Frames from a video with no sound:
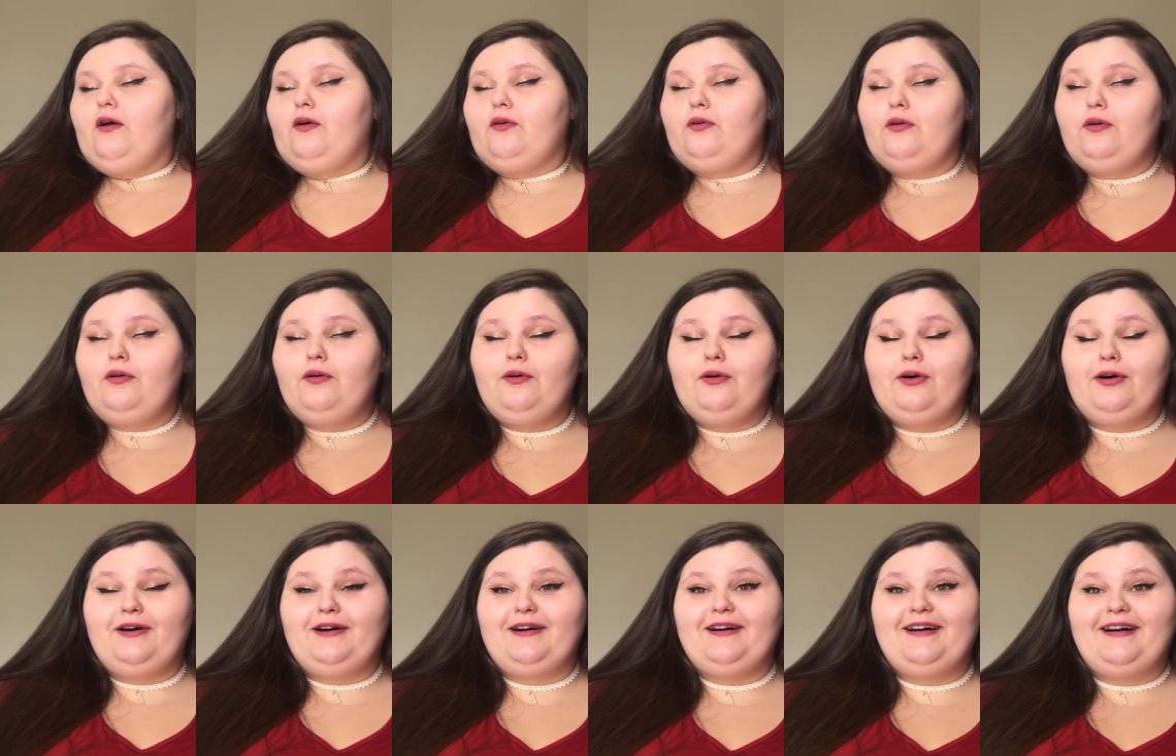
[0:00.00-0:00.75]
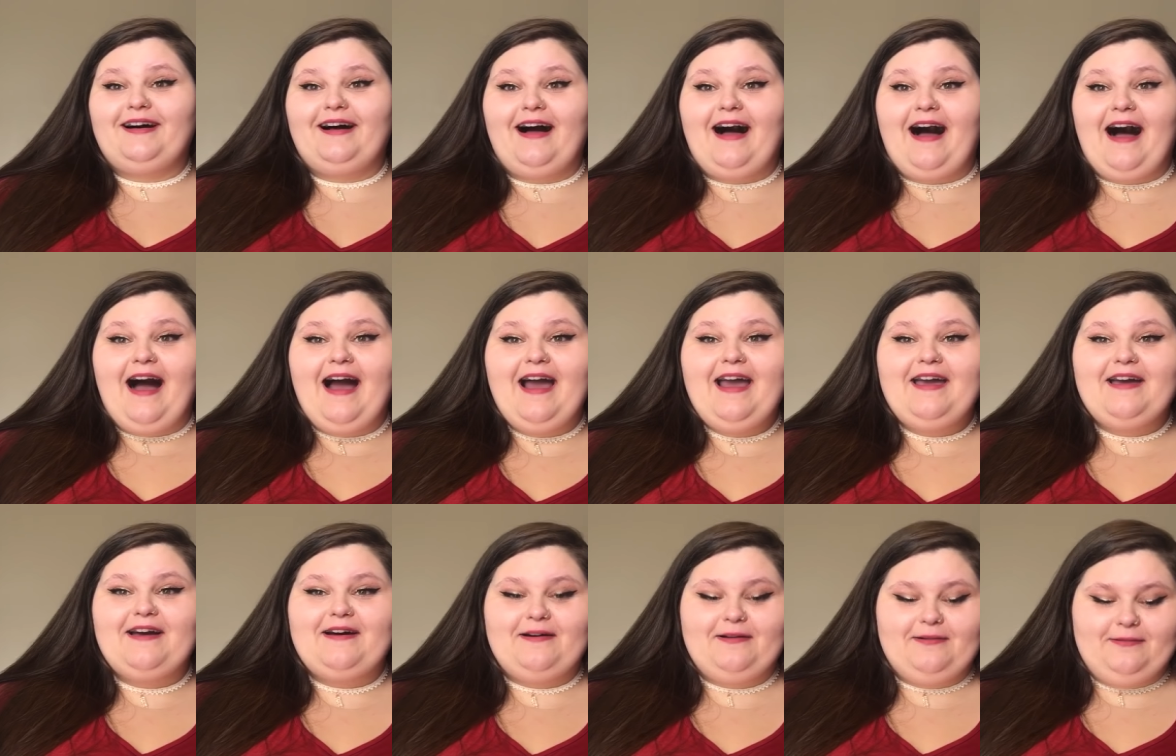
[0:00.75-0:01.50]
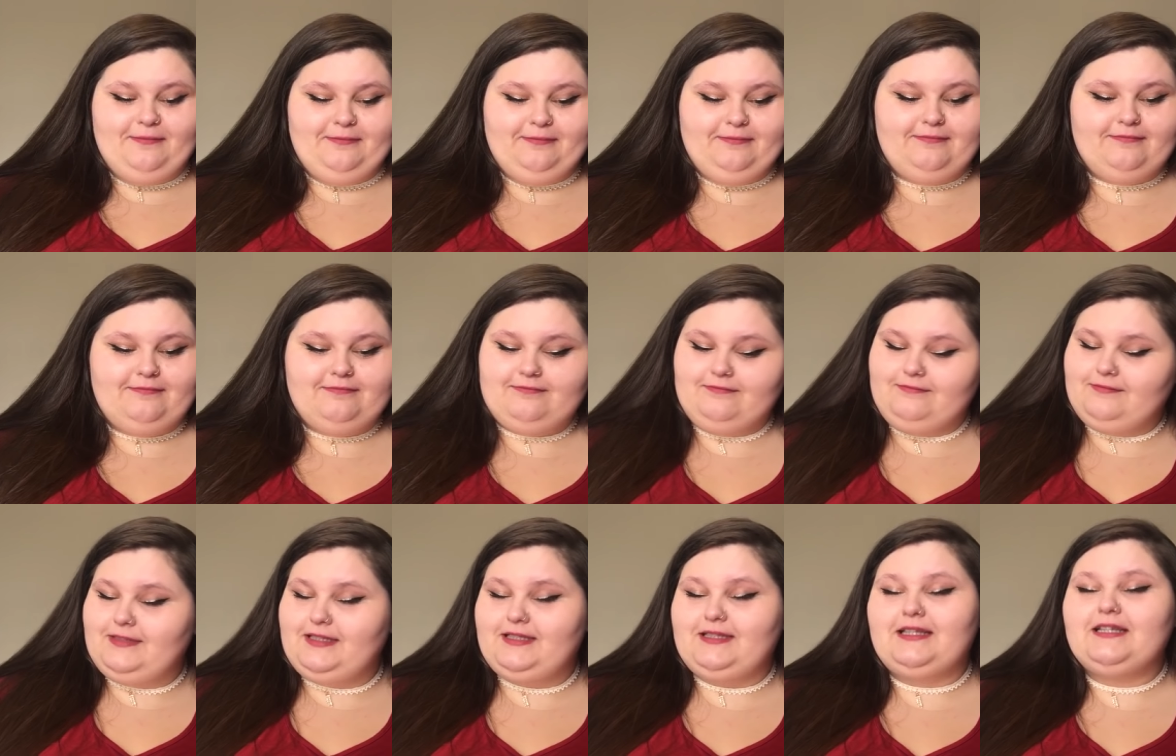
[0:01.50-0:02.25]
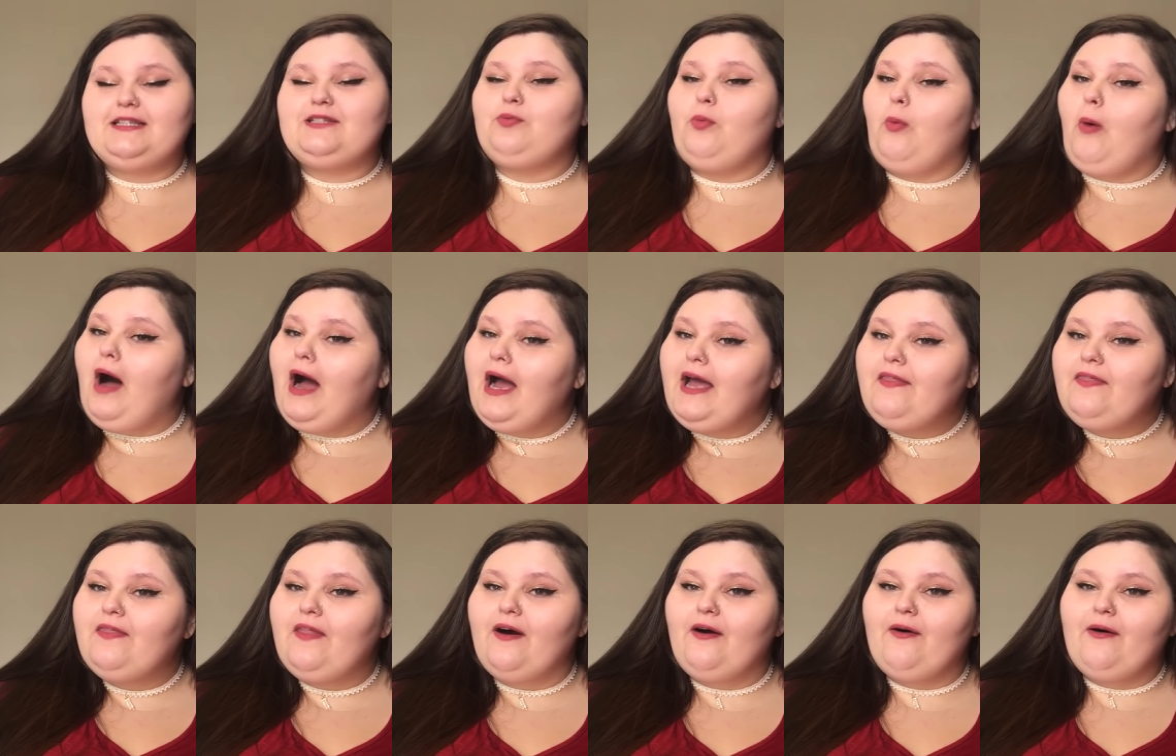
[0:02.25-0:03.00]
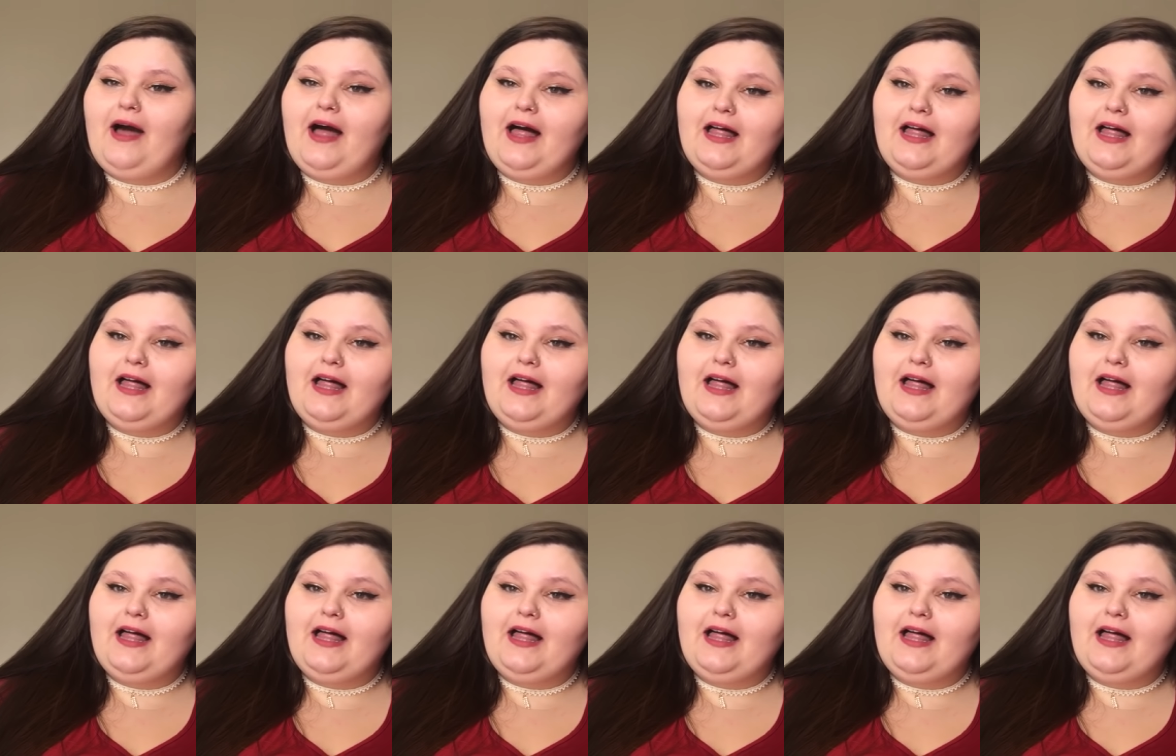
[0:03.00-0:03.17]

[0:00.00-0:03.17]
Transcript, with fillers: Whew, I am this wine though.